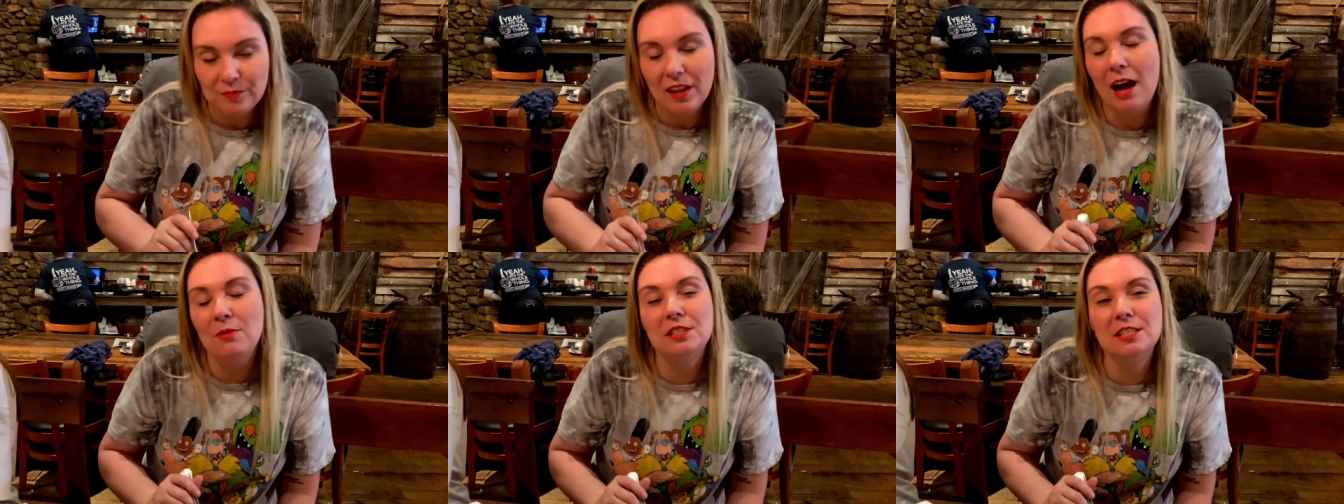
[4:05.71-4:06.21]

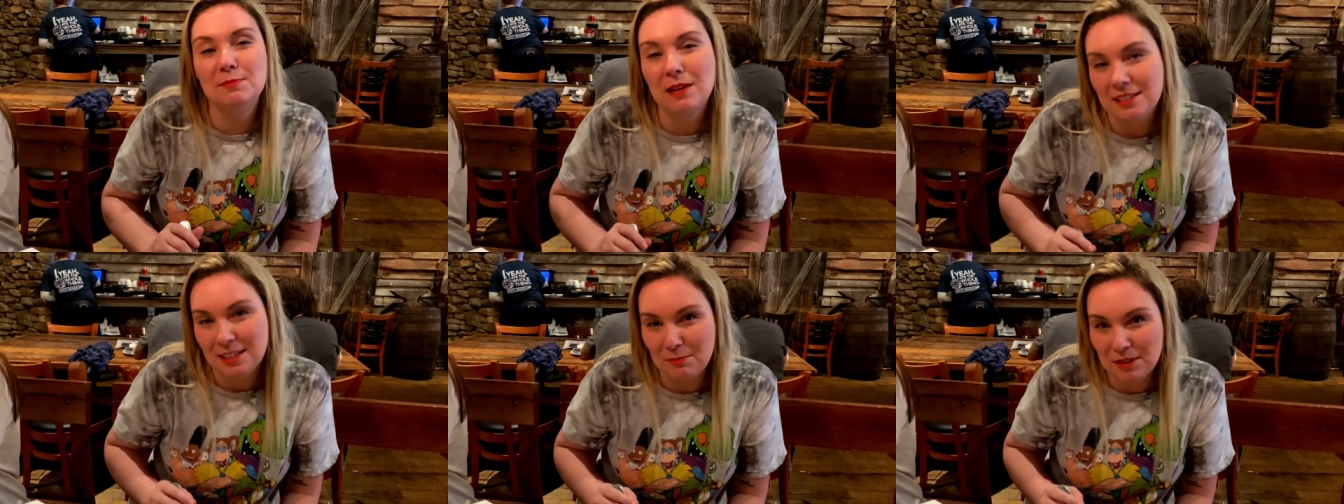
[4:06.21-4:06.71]
I was
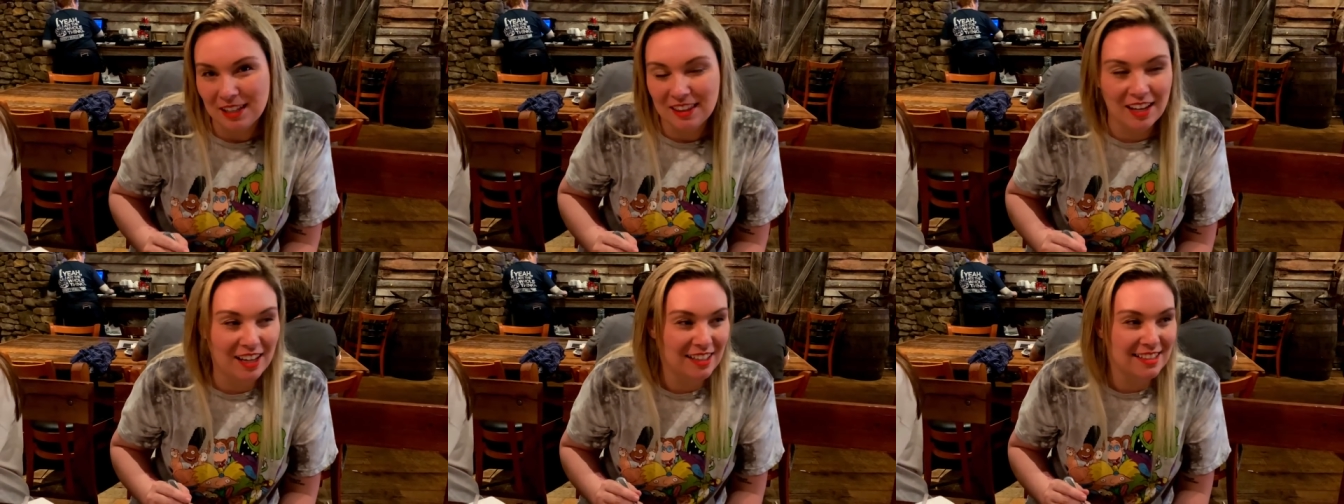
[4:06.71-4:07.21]
expecting
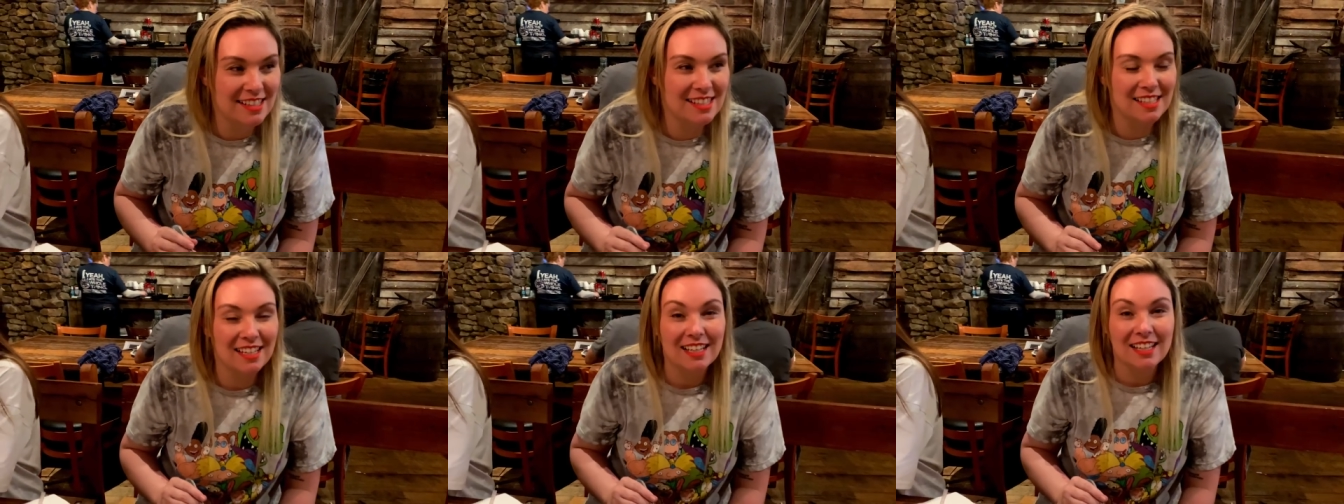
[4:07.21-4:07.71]
something.
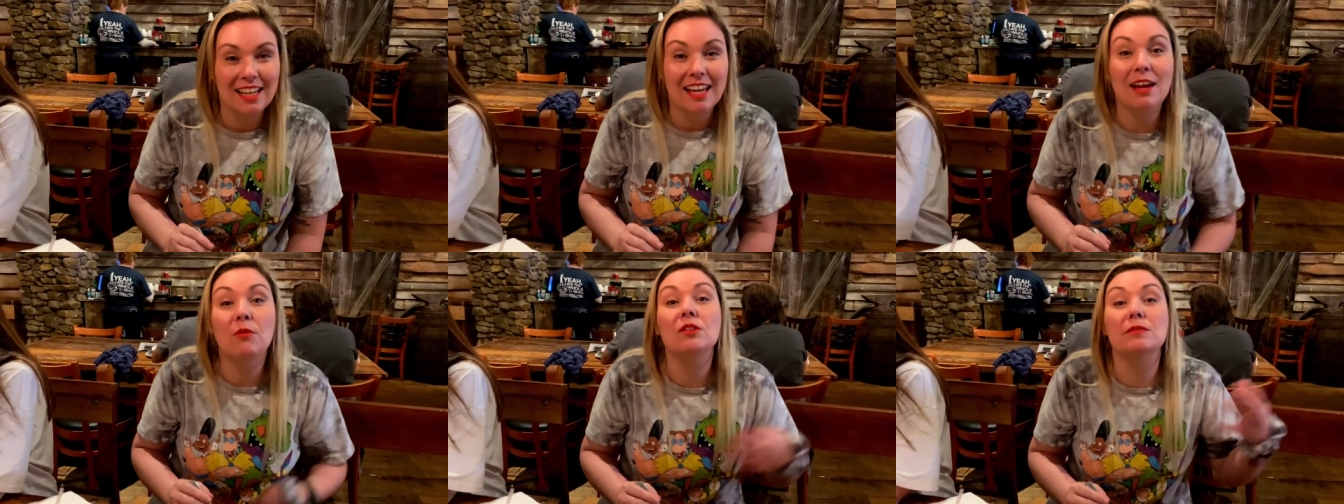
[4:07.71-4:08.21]

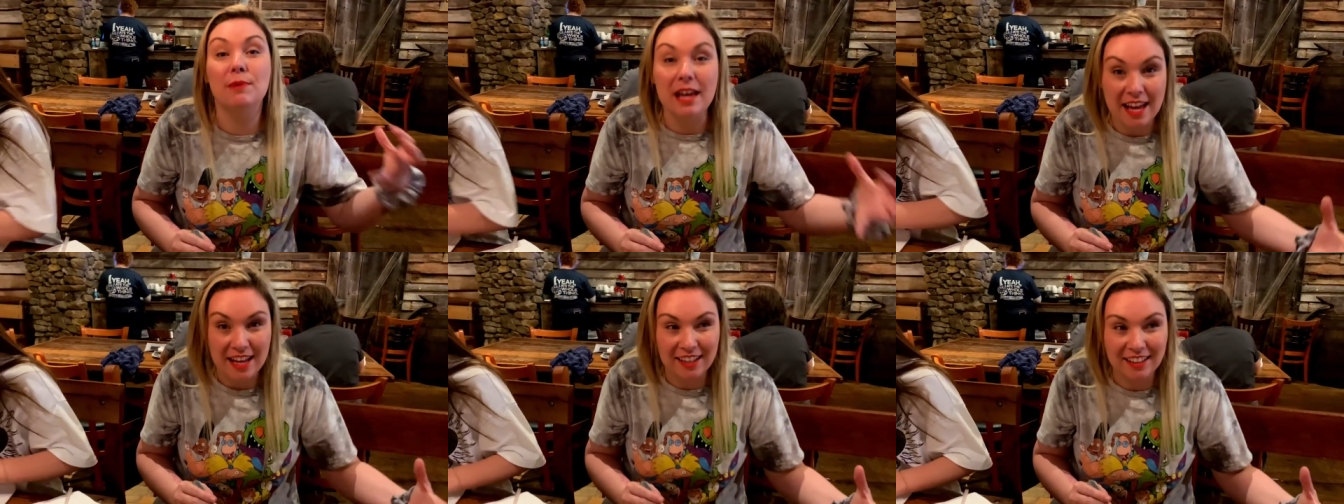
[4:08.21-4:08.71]
It was
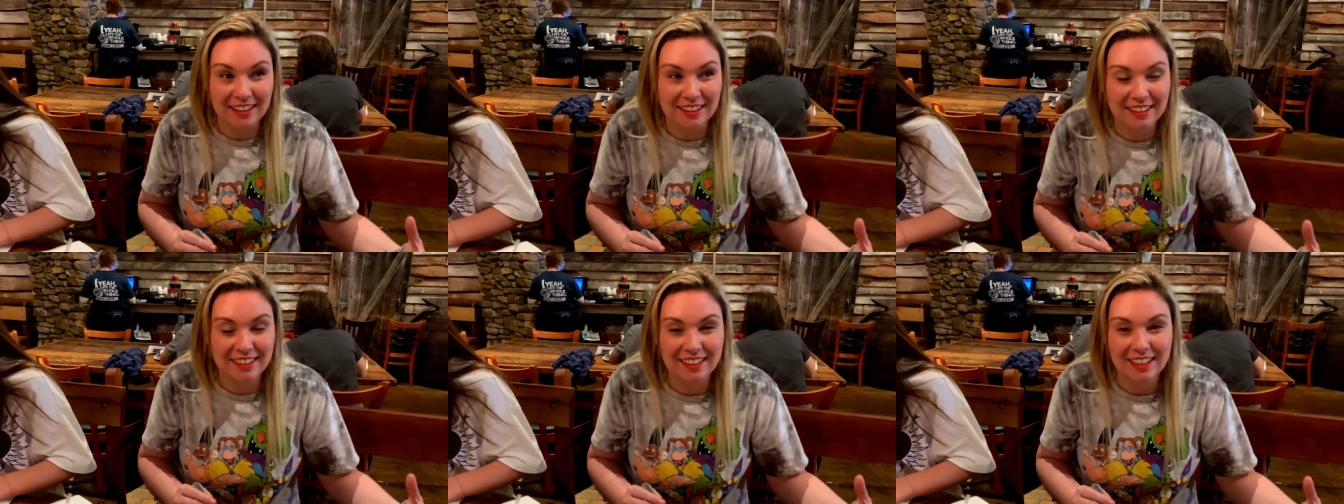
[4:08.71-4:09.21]
big.
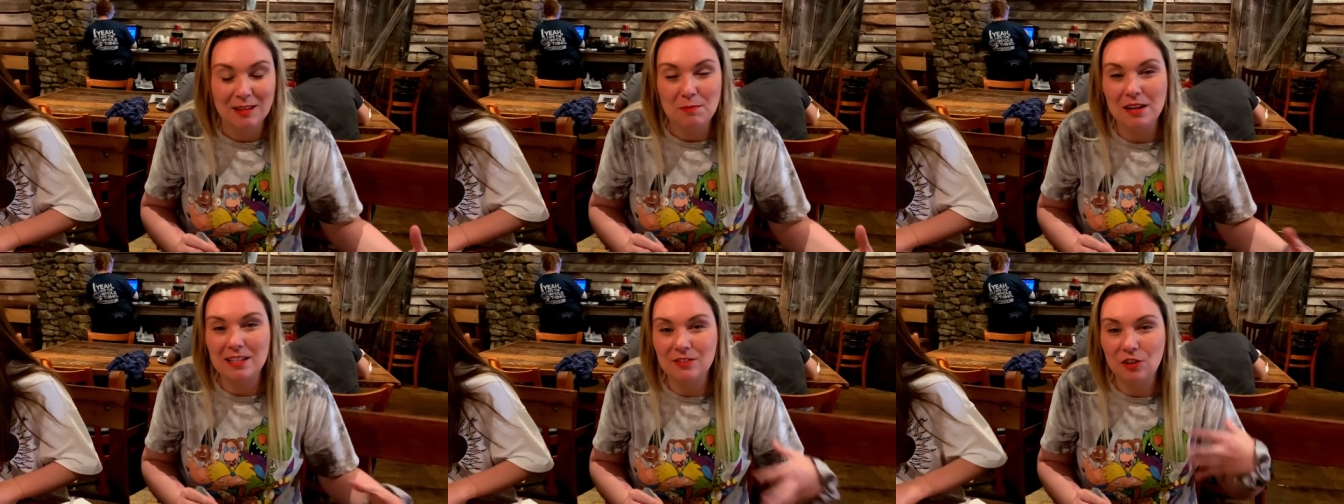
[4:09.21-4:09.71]

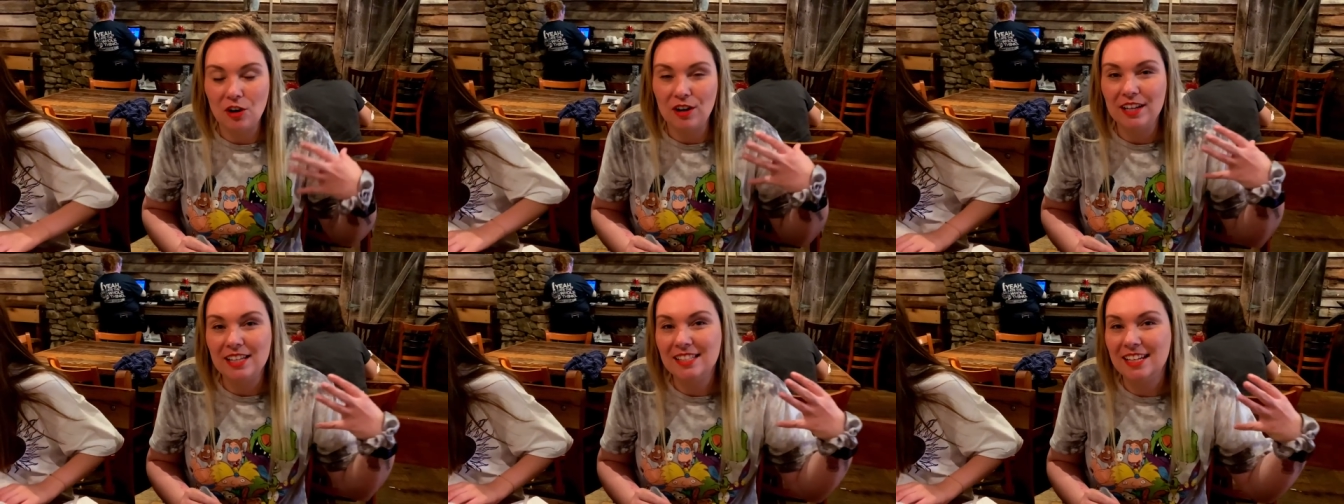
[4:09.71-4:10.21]
But as far
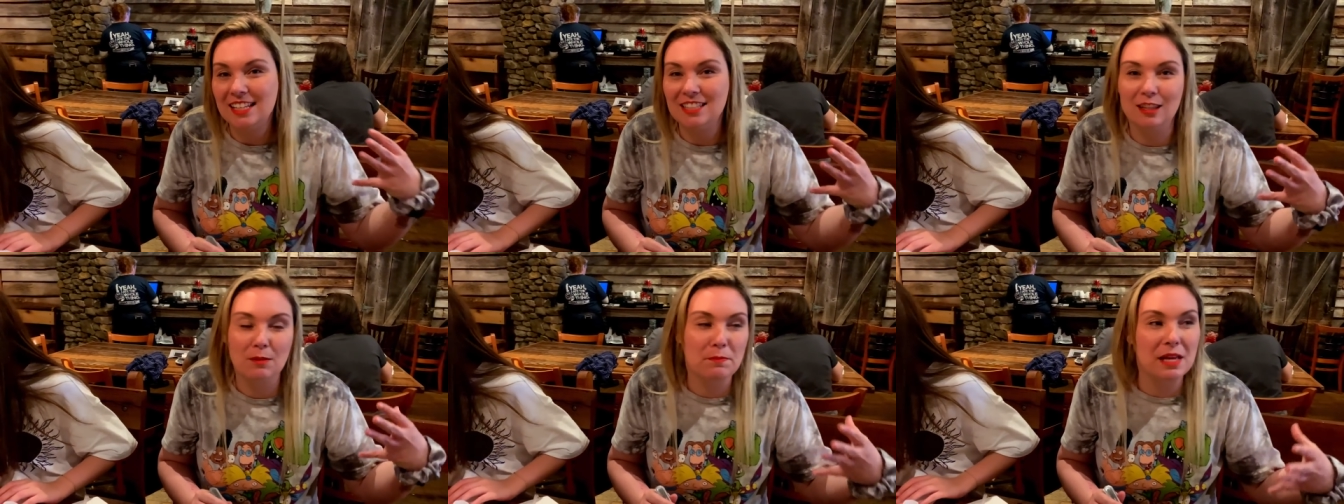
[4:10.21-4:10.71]
as like, is
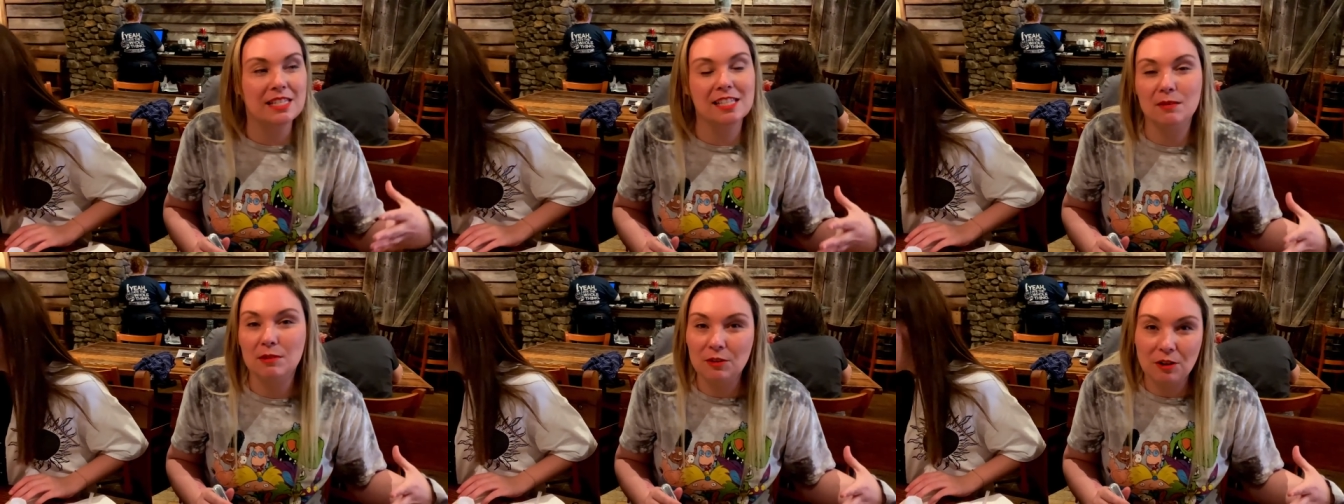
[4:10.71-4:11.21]
it the best
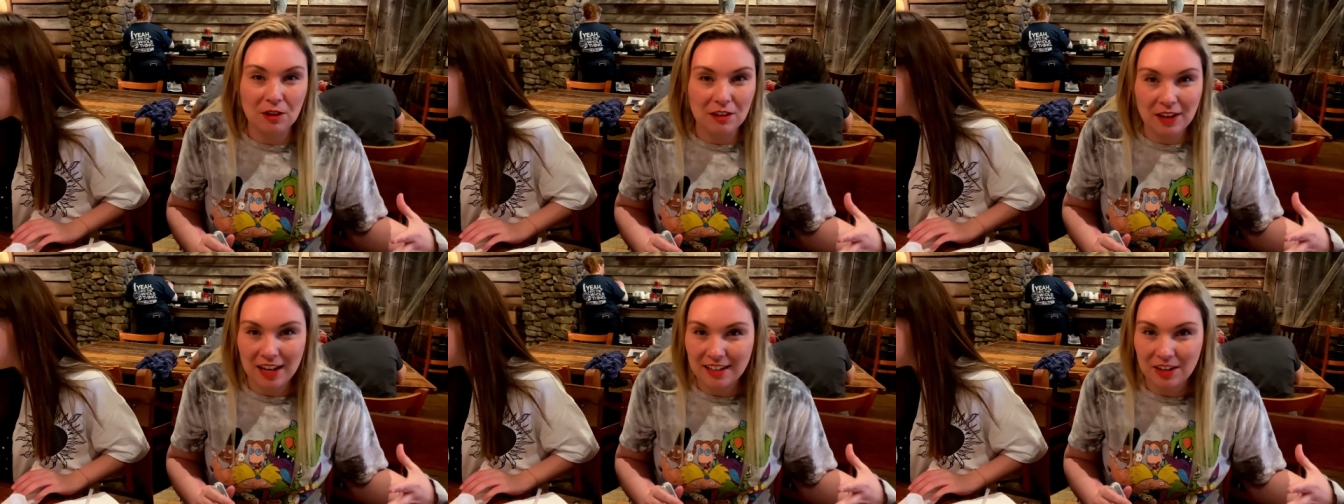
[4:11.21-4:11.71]
cinnamon roll
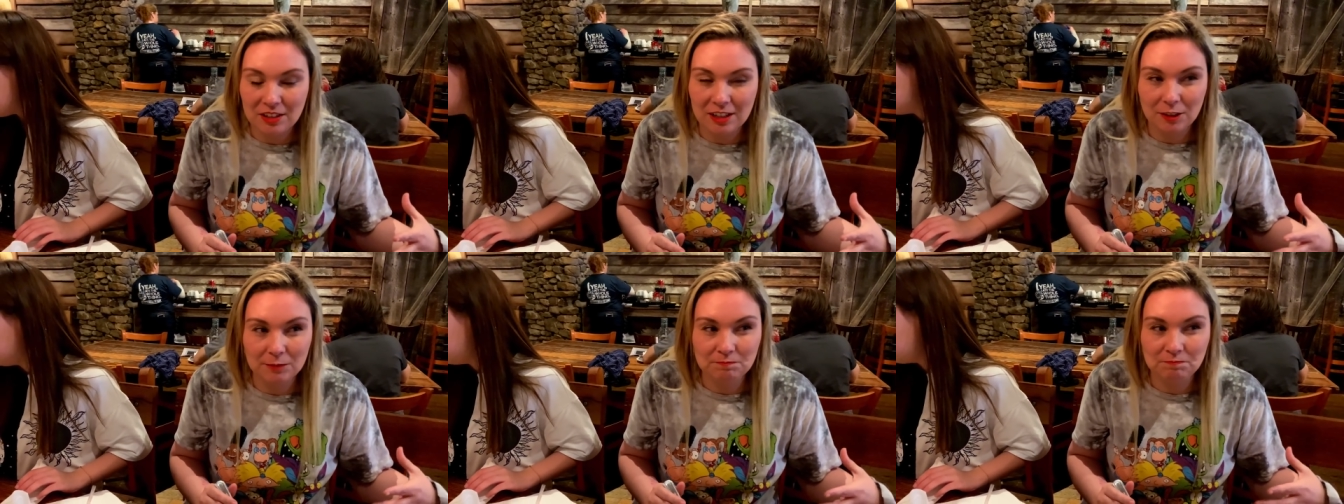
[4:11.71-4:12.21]
I've had down here?